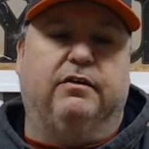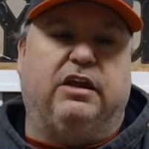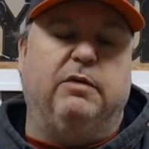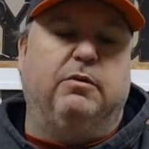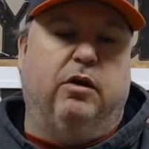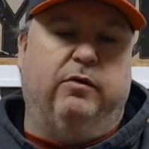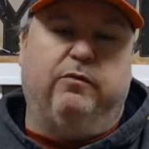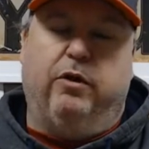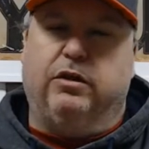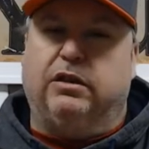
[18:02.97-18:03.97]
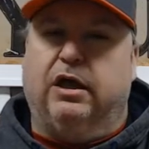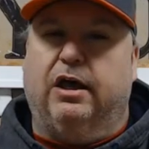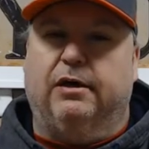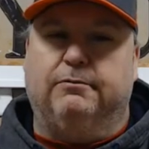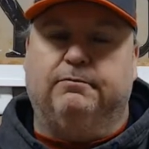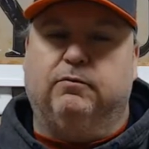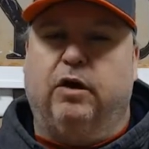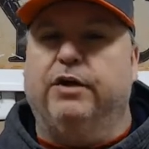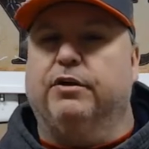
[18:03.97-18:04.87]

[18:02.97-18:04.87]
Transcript: keep with other